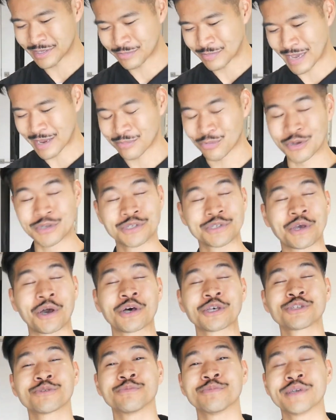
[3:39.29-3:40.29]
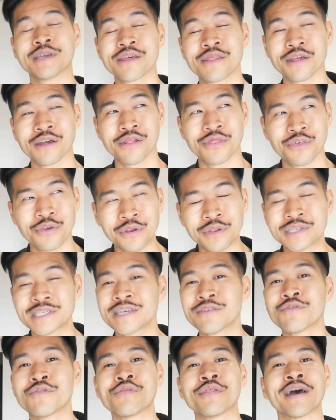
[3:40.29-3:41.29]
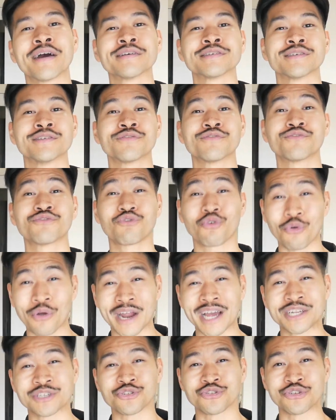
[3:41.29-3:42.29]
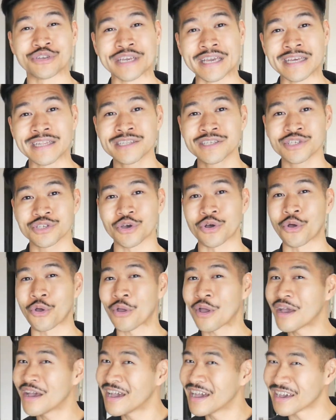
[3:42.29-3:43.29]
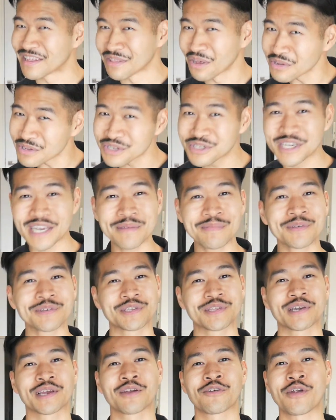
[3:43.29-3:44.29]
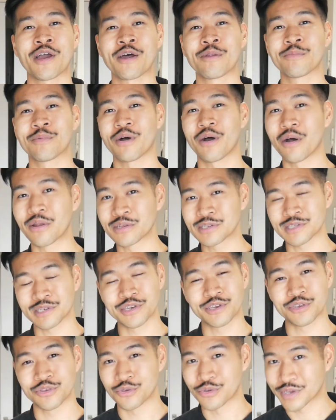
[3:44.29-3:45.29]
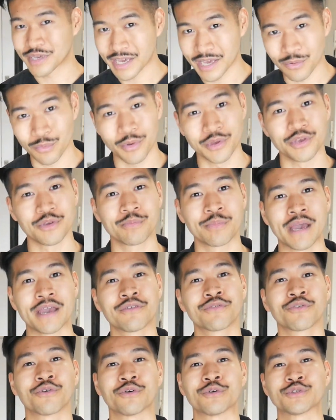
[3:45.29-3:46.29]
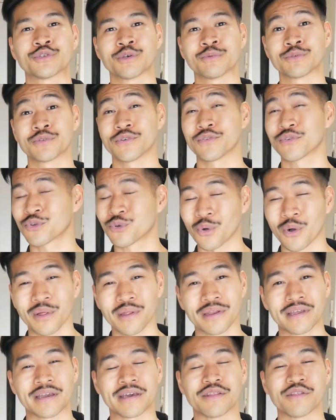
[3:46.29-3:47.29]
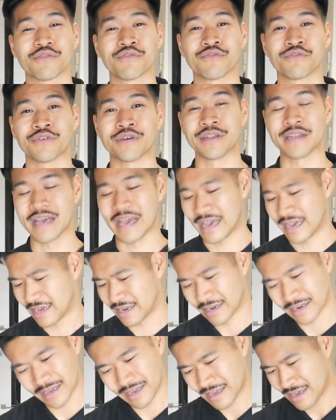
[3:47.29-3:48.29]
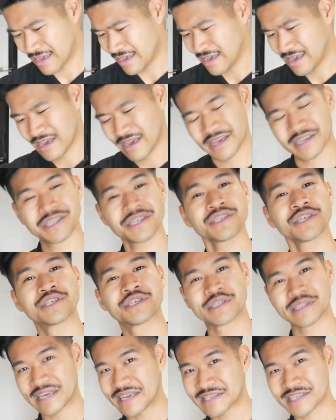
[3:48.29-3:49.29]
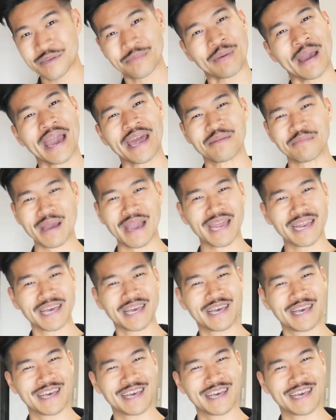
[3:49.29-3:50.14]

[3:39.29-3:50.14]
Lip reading: bad boys cost me, I think, 37,400 yen, so not the cheapest thing around, but honestly, you get what you pay for in terms of the quality and the fit, and it's just a steezy pant, man.